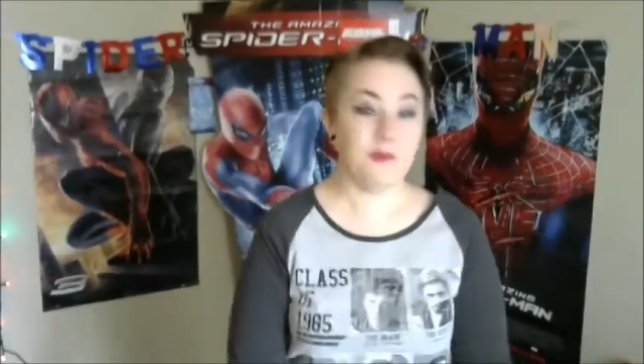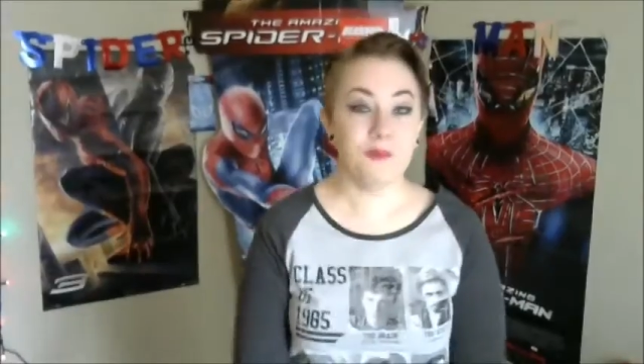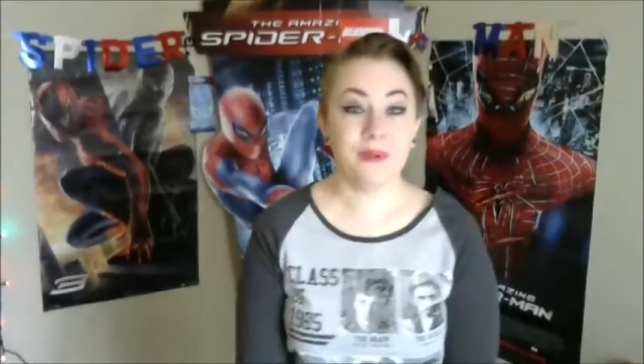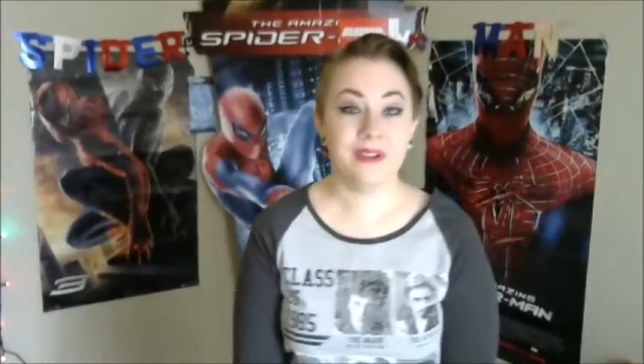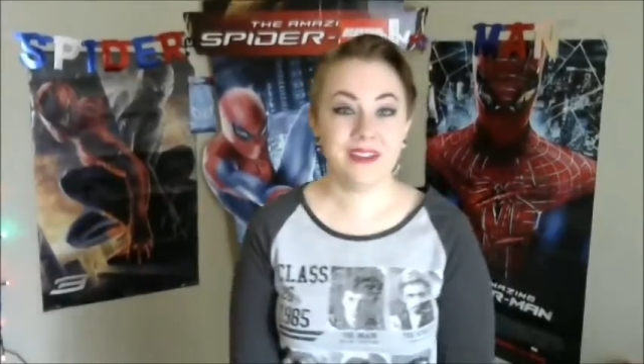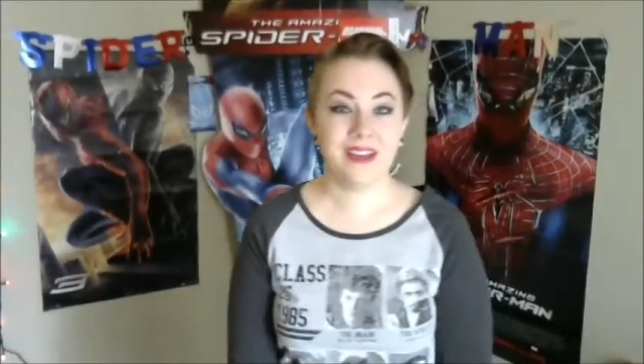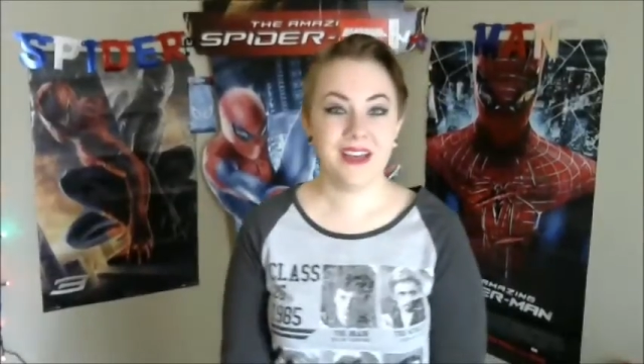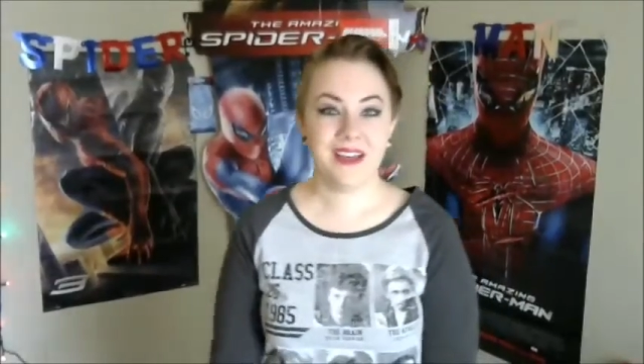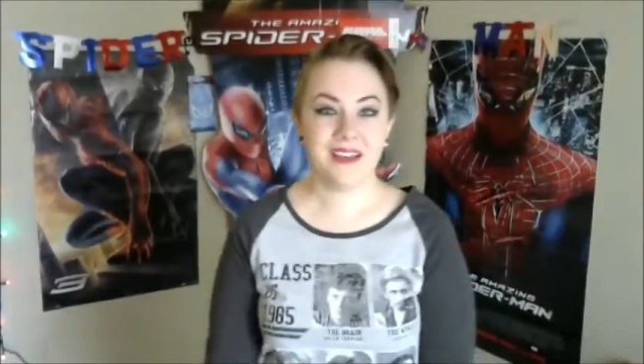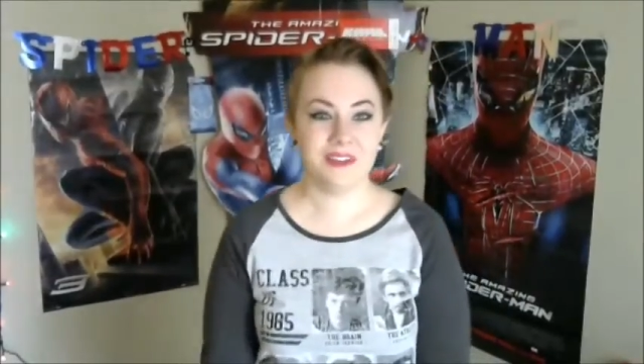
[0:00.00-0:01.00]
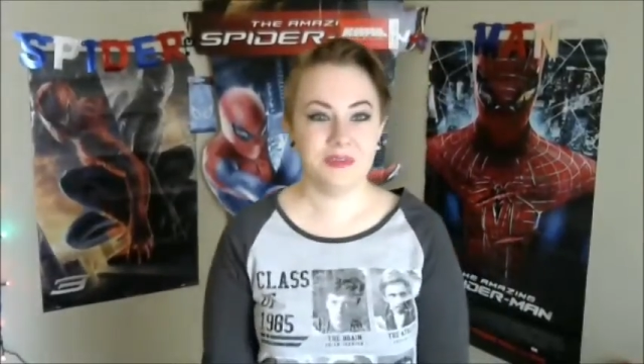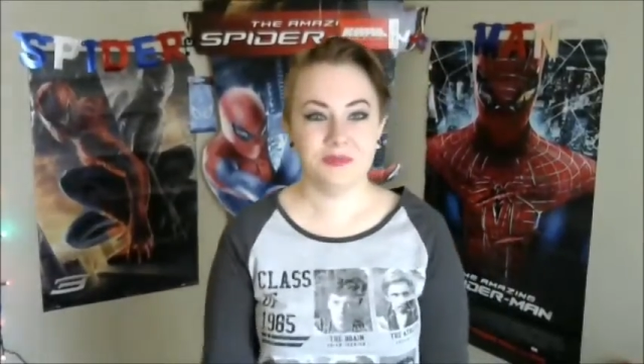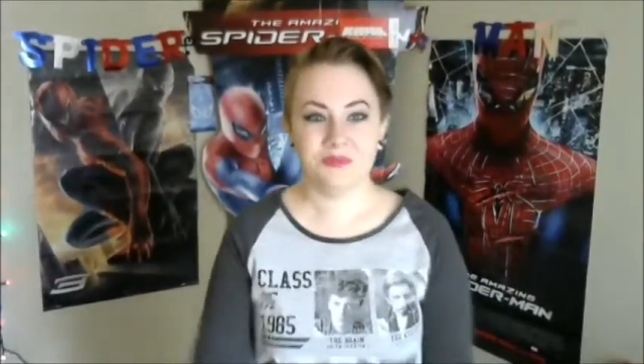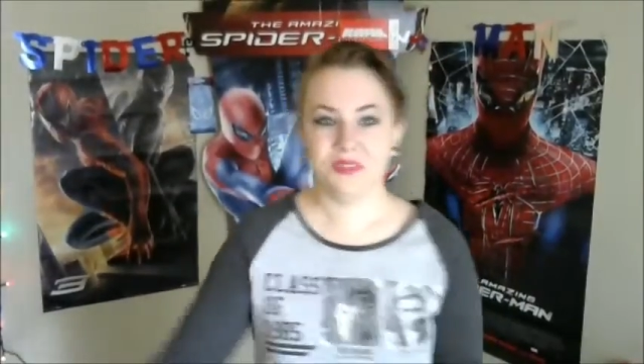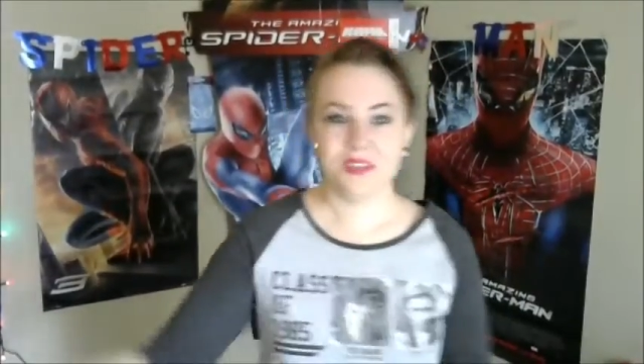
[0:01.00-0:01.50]
But yeah,
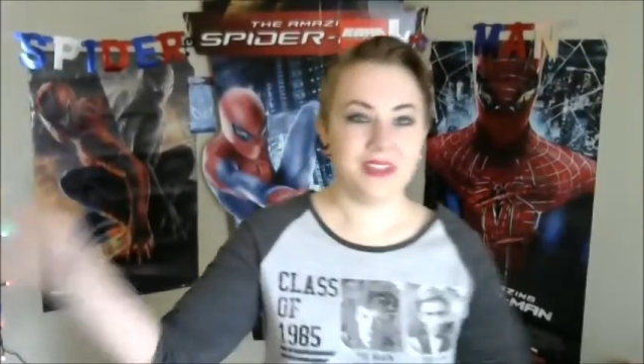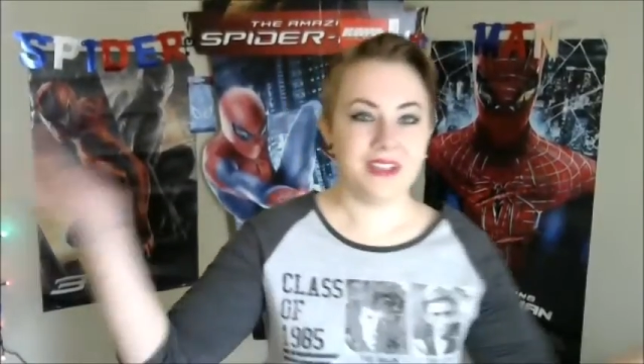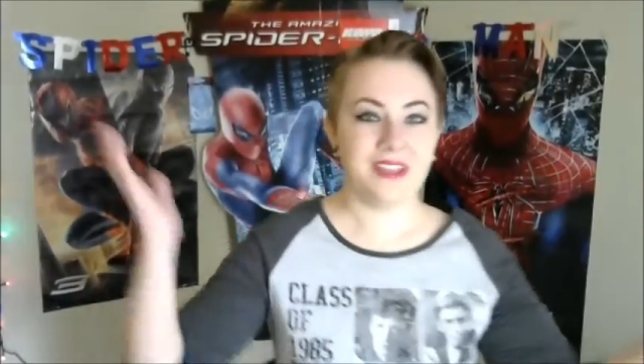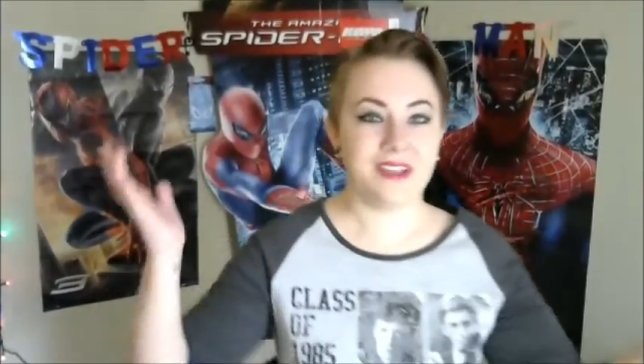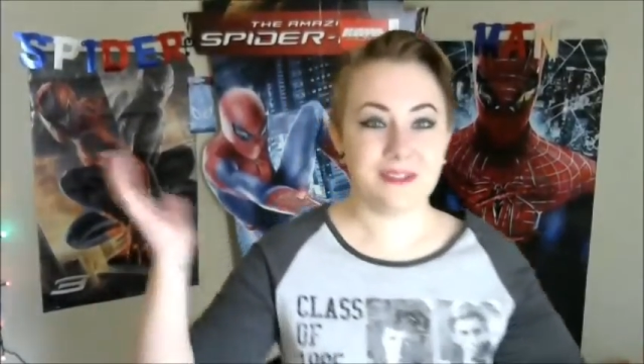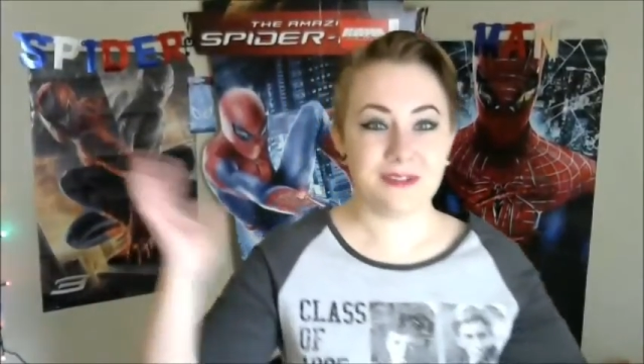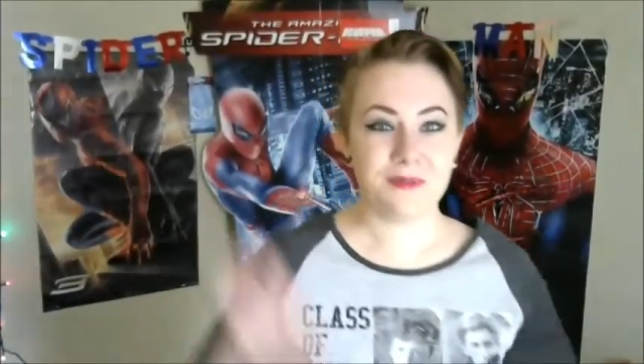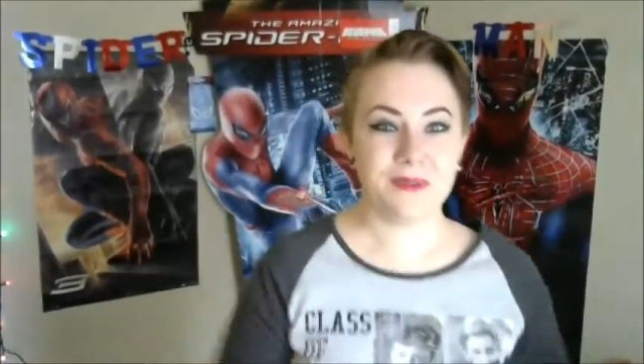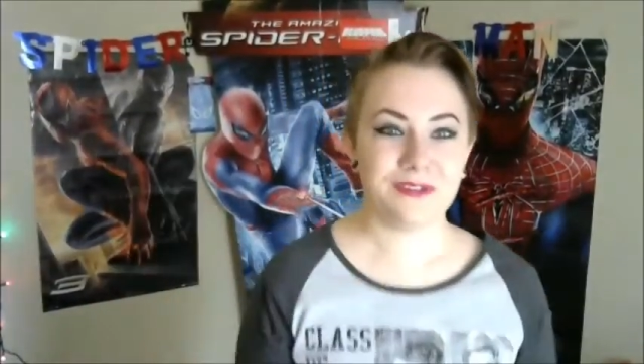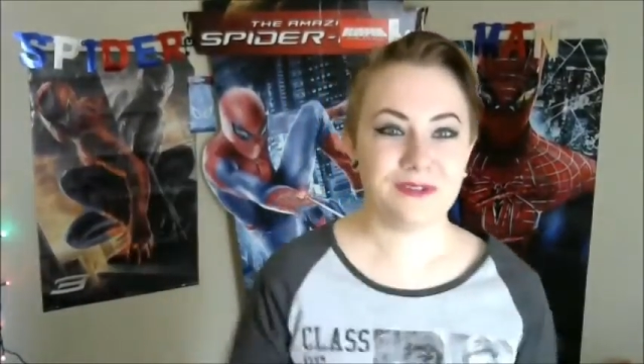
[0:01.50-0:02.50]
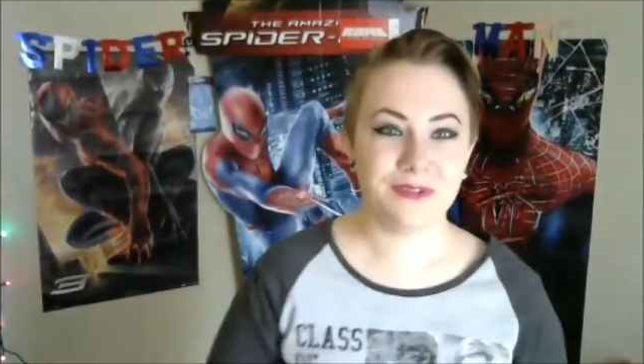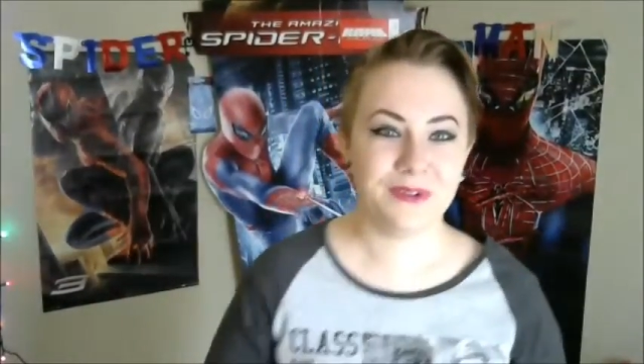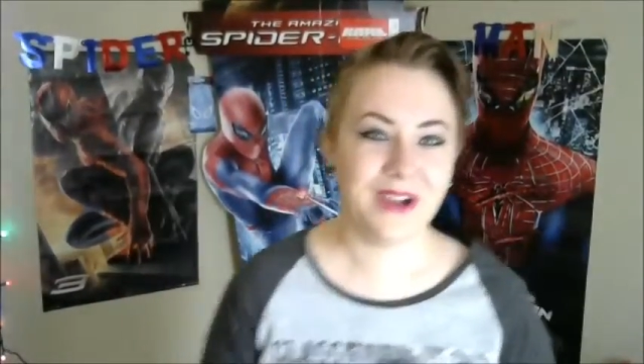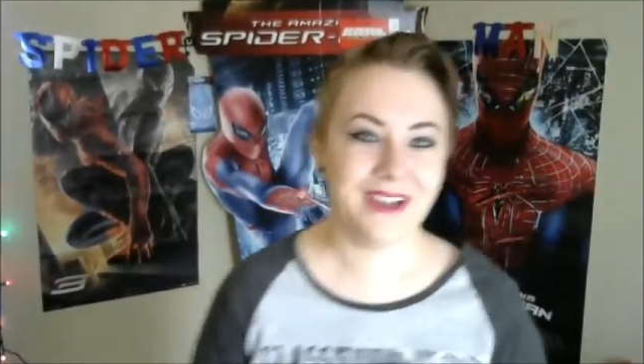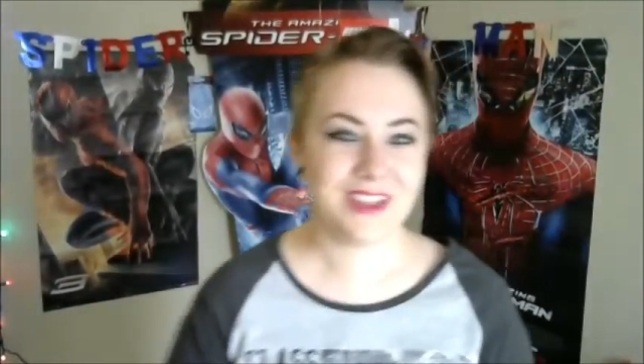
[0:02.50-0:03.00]
thanks so much for
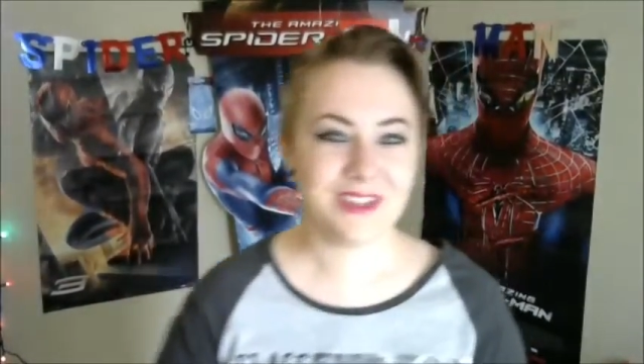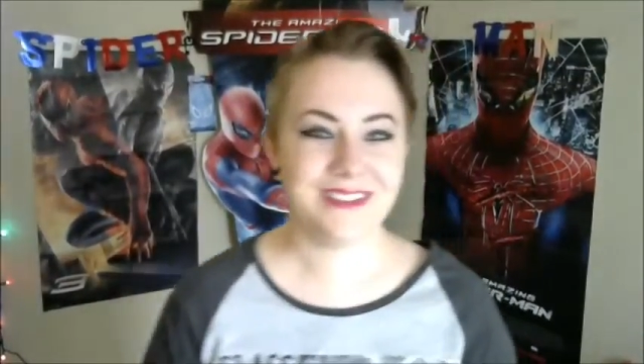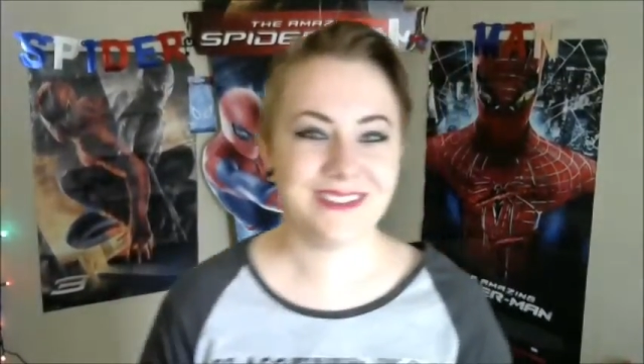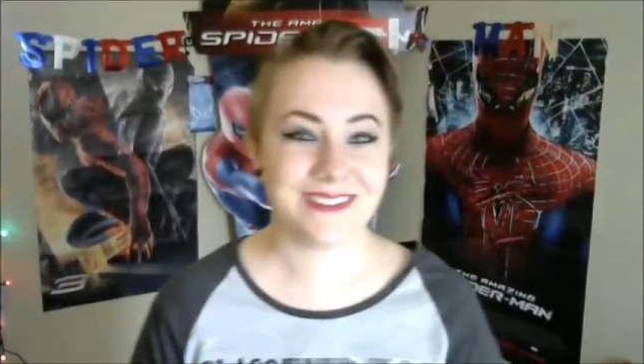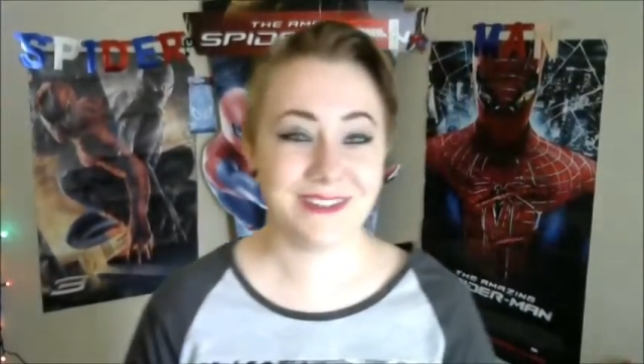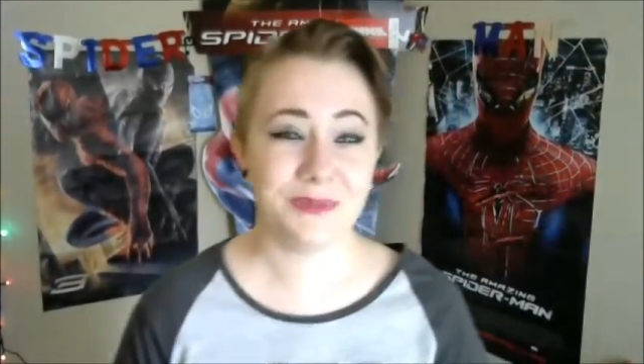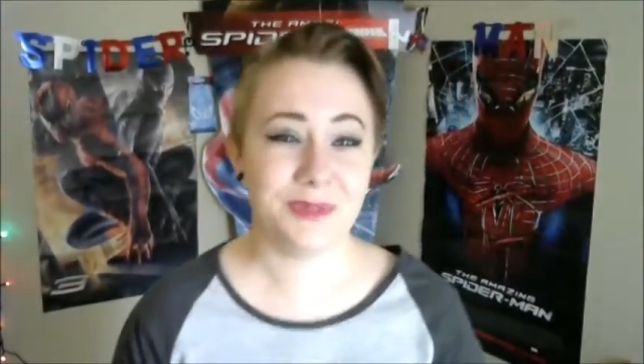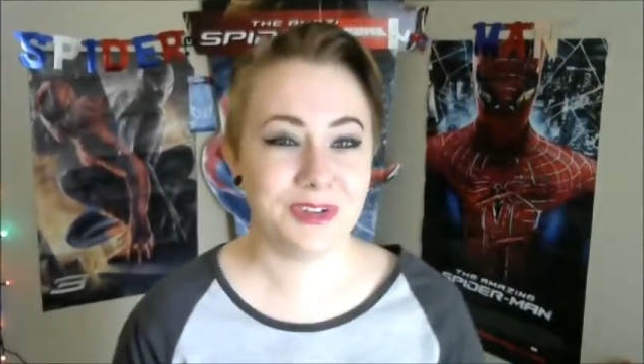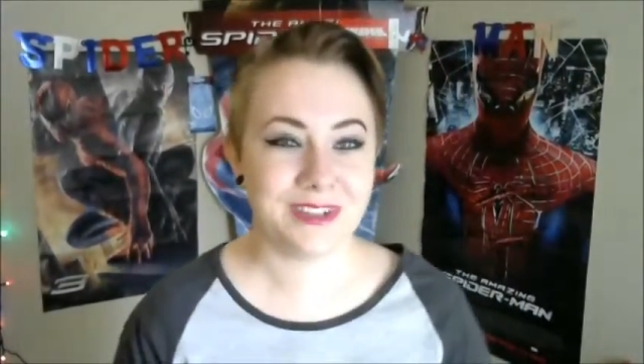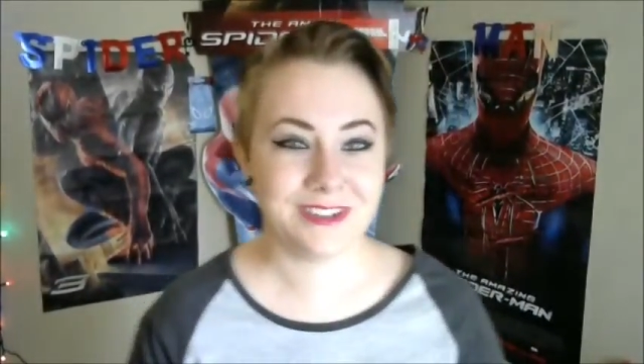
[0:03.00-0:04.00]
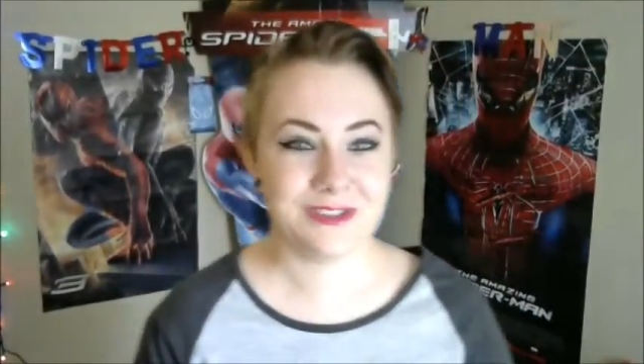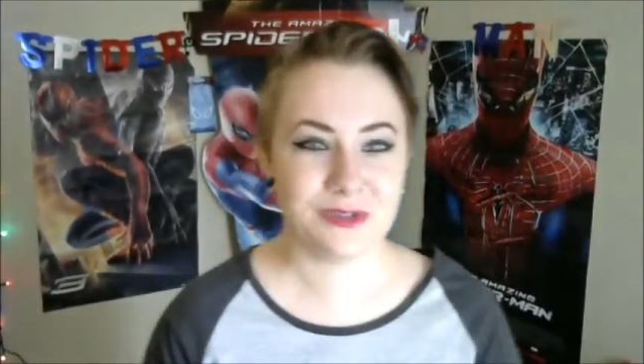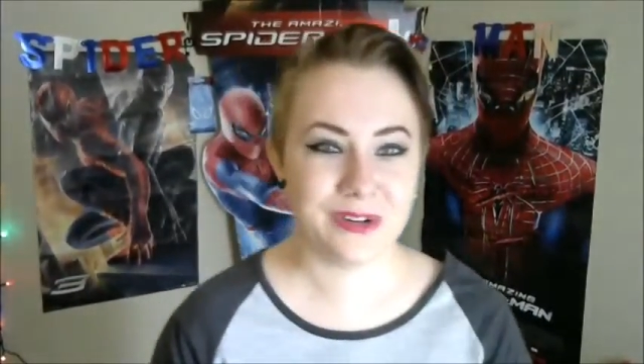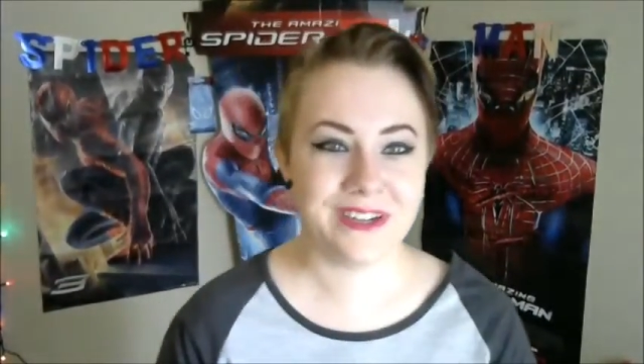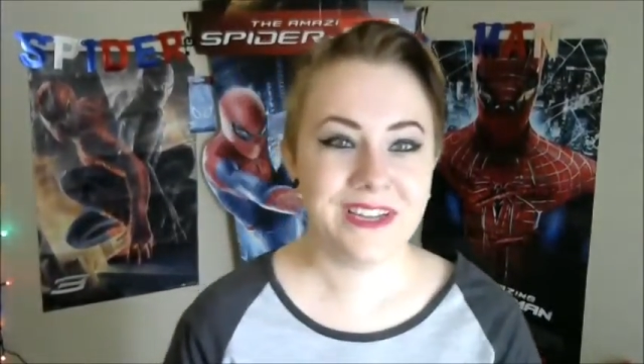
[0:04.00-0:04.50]
watching this. I hope you did
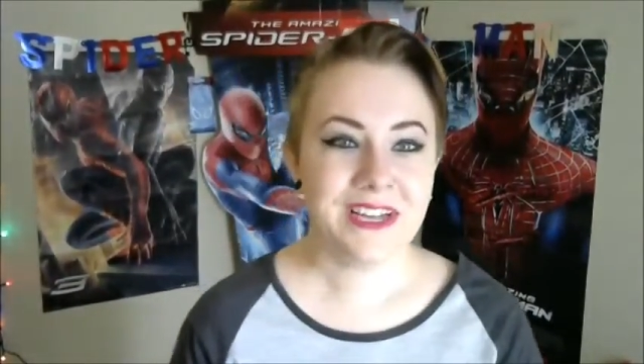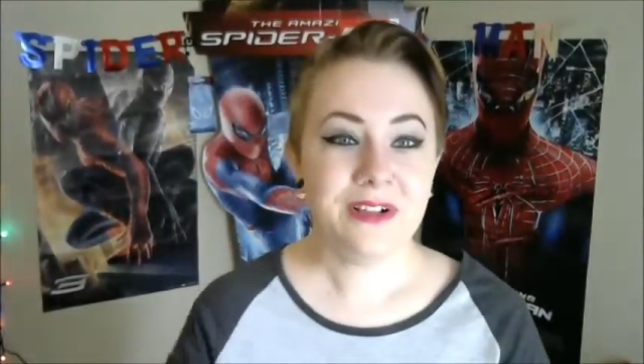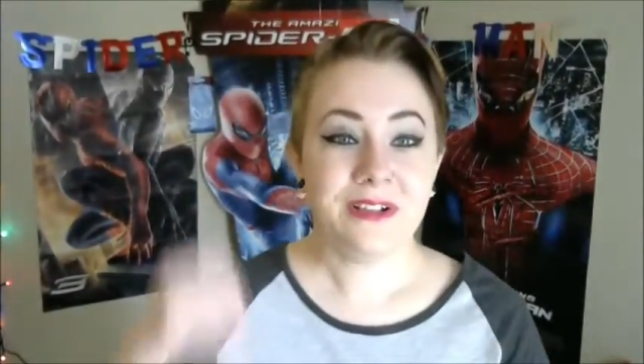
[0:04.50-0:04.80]
enjoy it.